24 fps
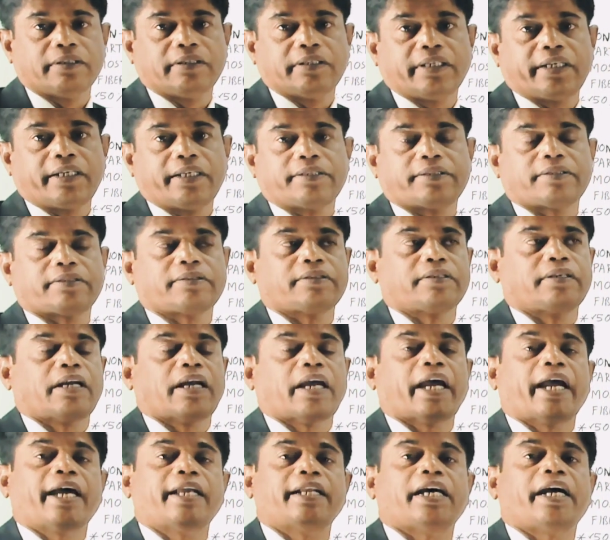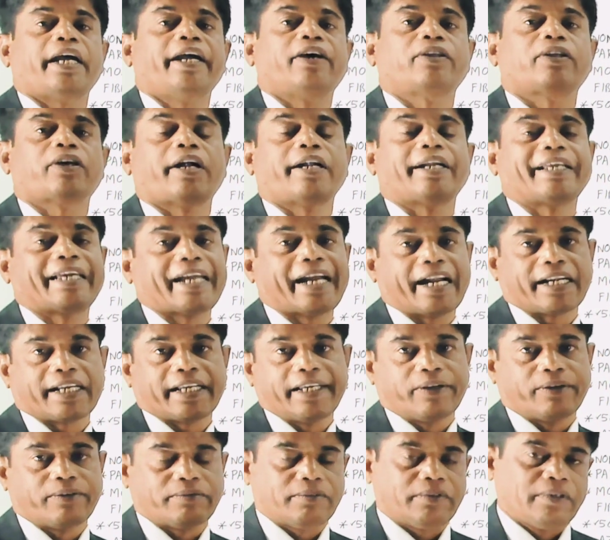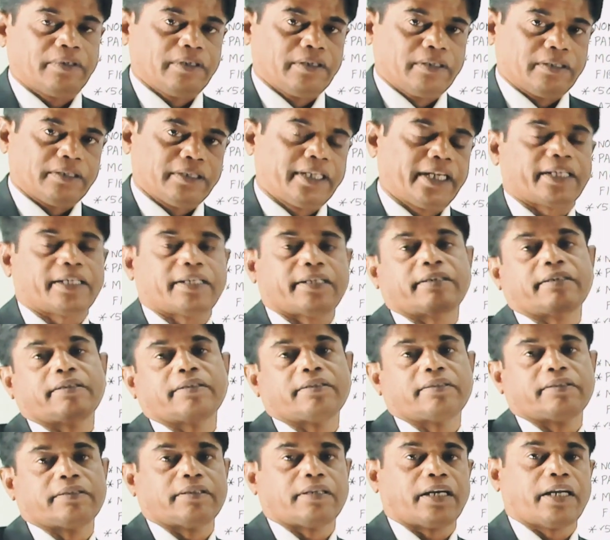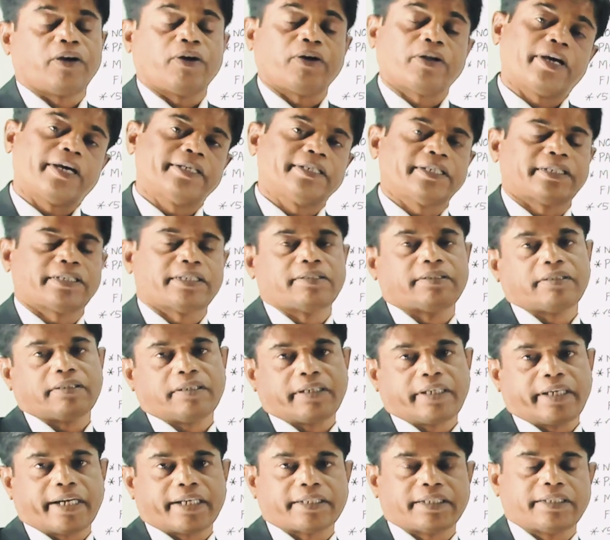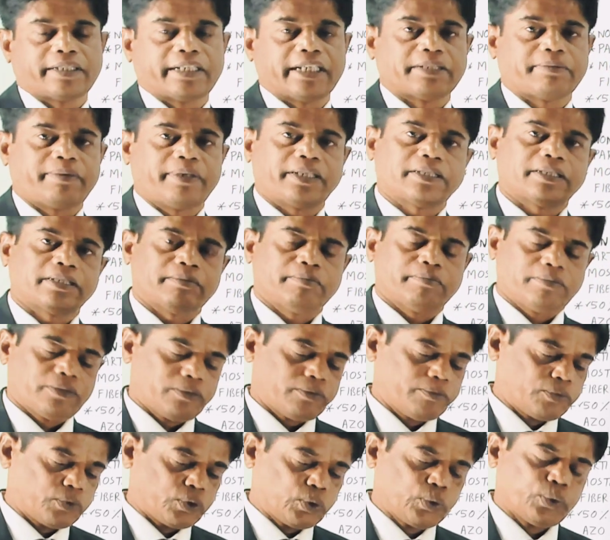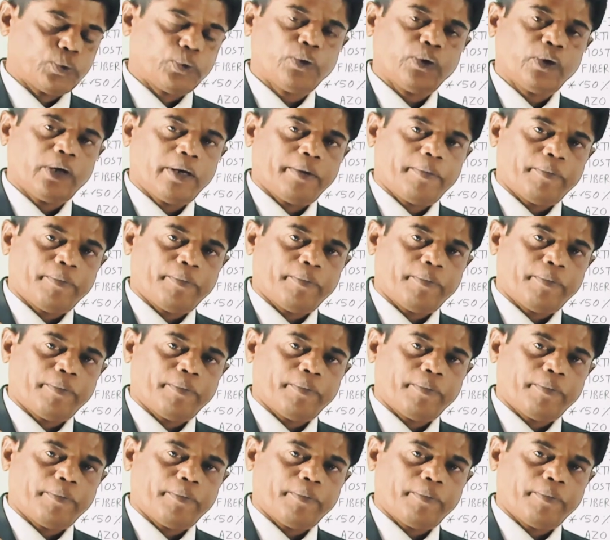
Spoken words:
That is anion and cation. That ionization reaction takes place to